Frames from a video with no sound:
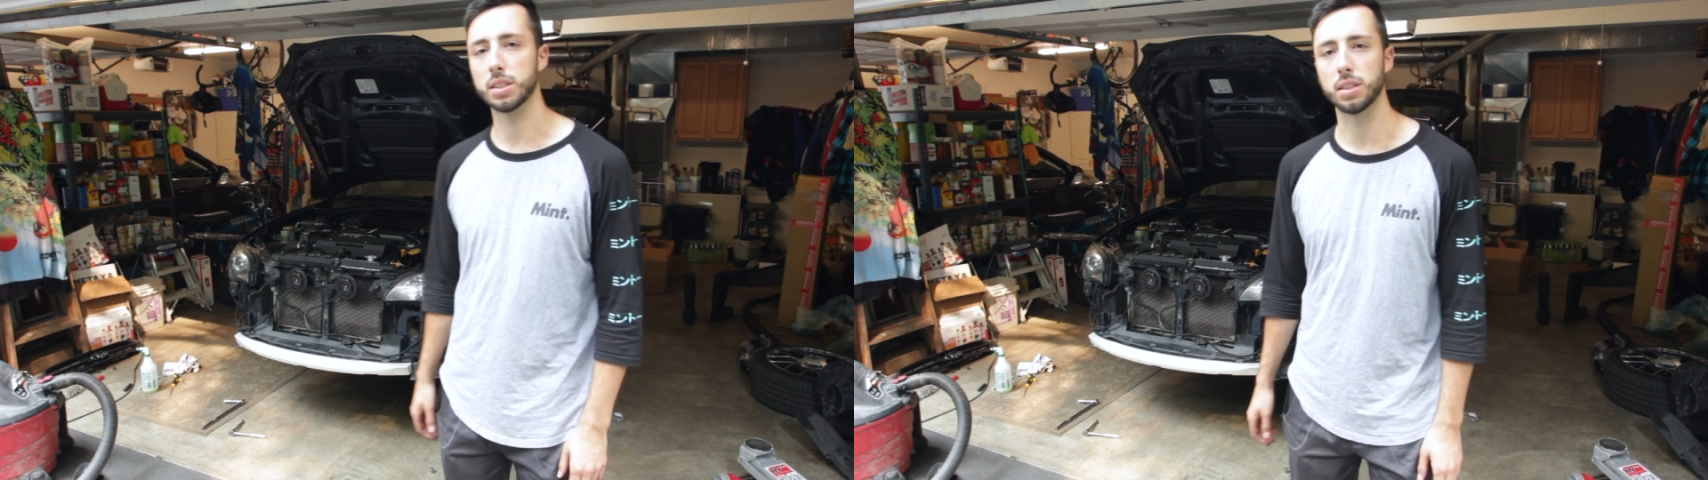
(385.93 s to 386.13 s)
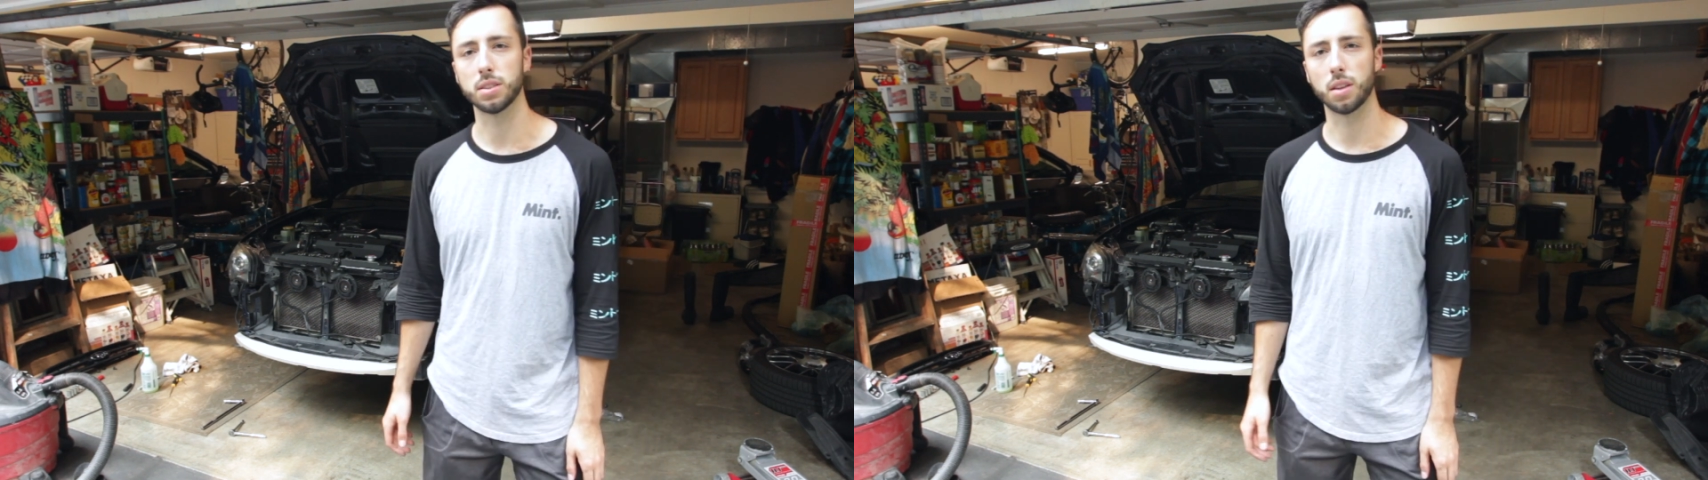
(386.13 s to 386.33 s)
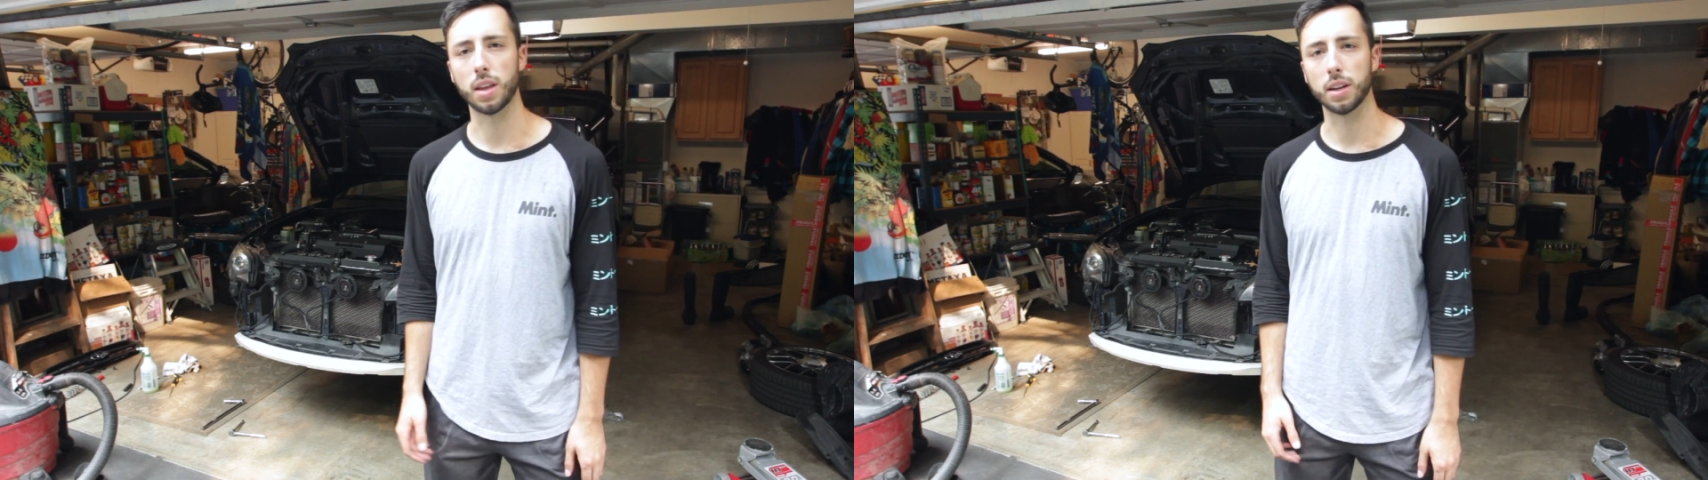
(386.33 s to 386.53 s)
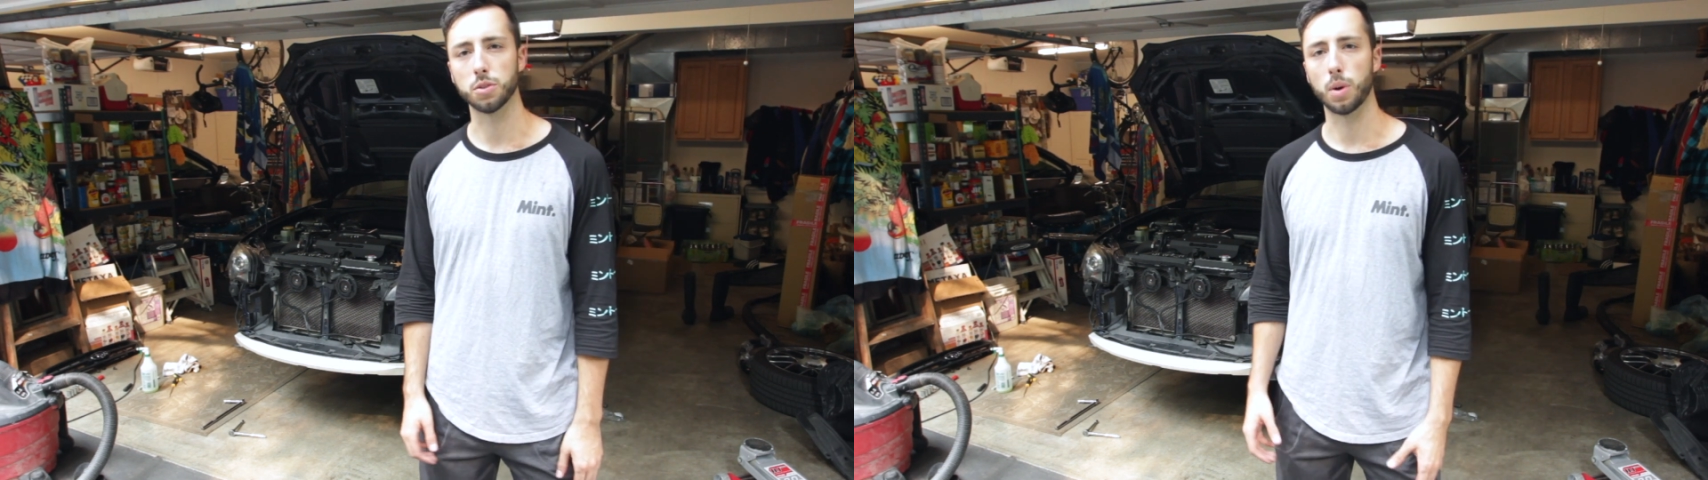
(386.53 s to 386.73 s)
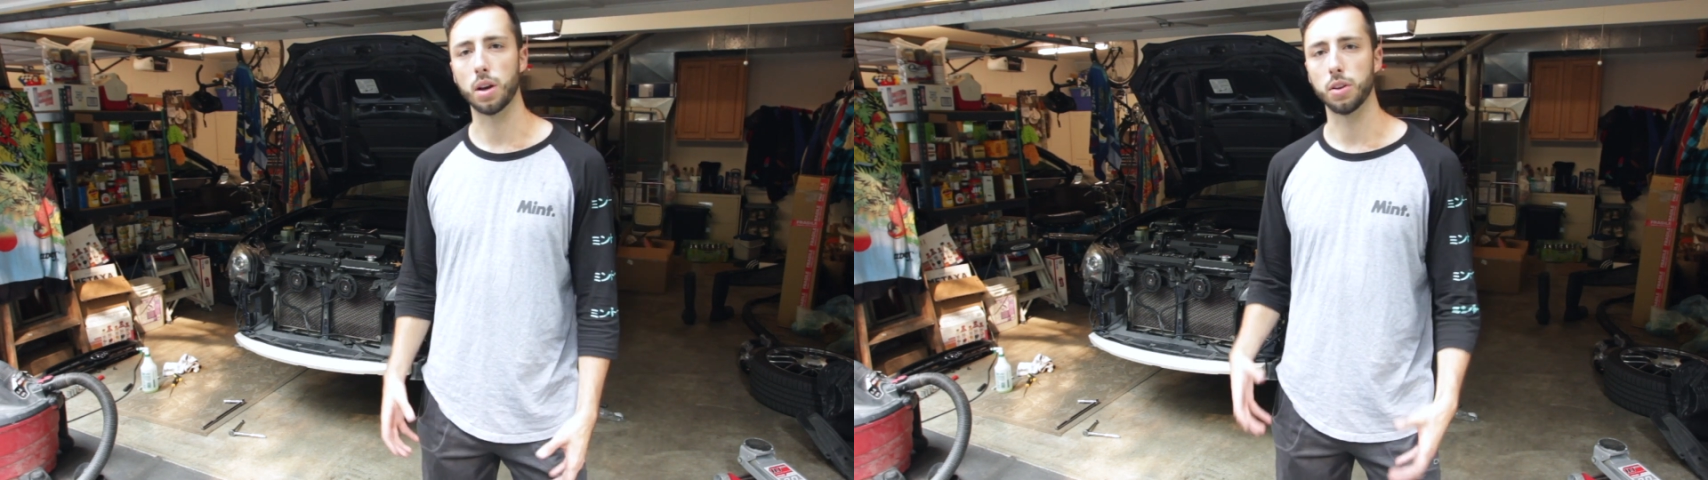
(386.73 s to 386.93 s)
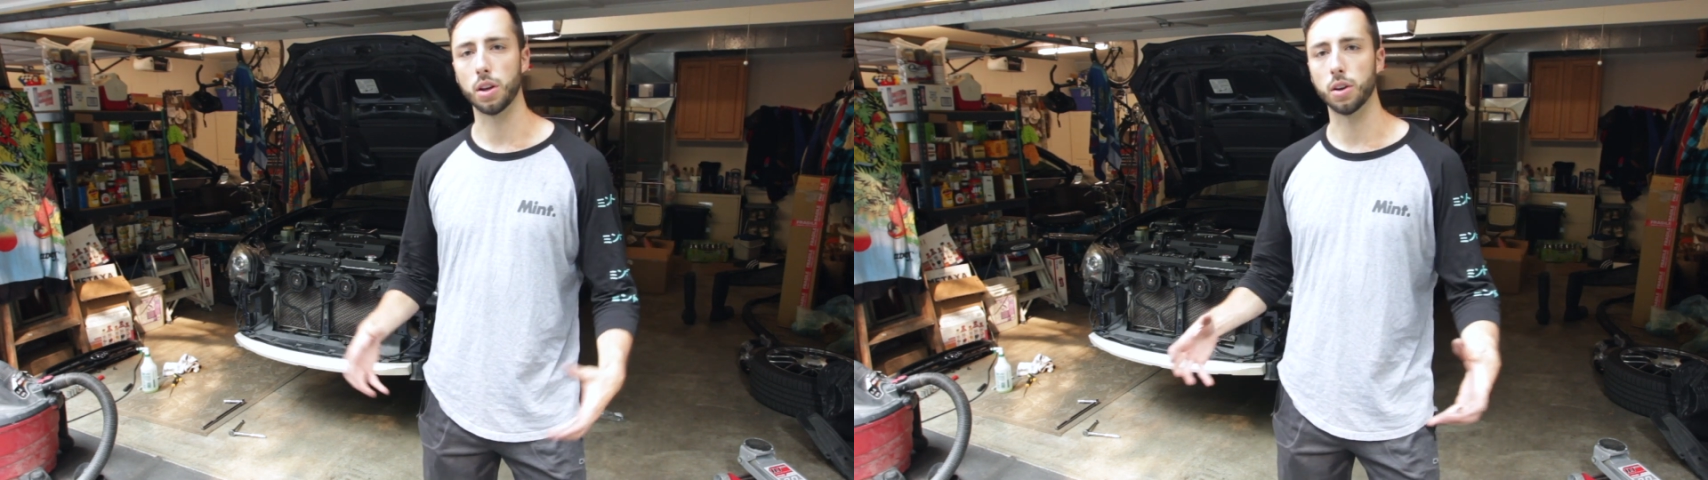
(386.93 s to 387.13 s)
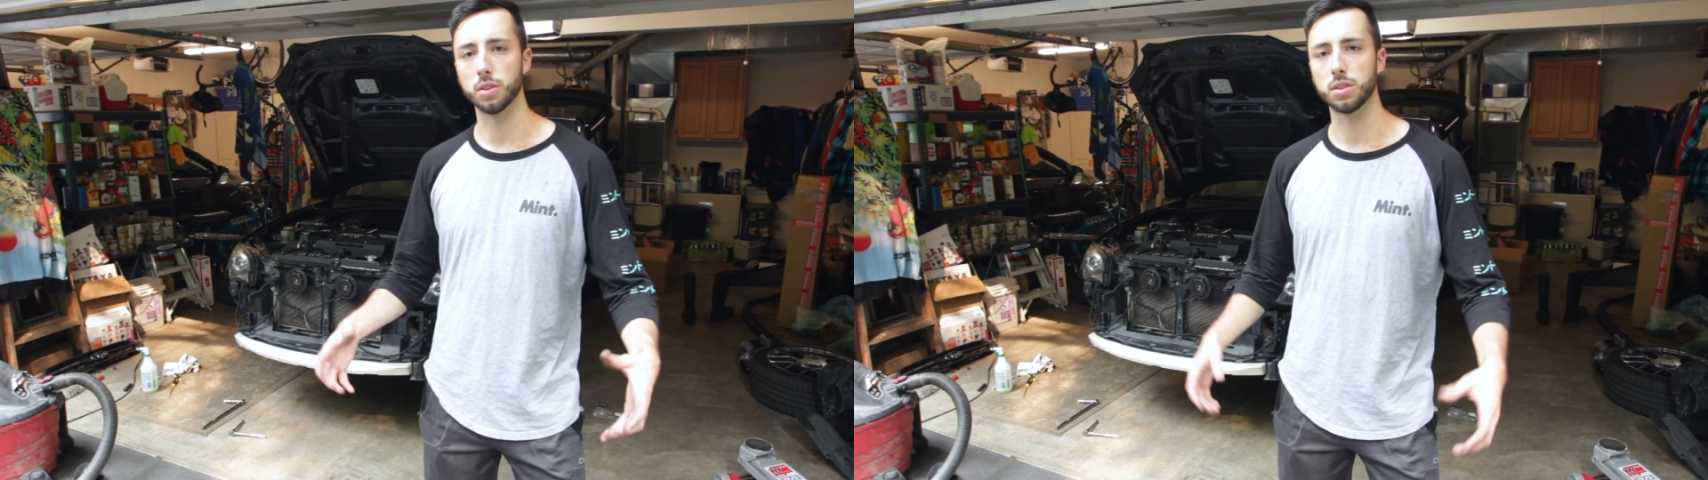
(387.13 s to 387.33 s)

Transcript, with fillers: mixed things on that as well, you know,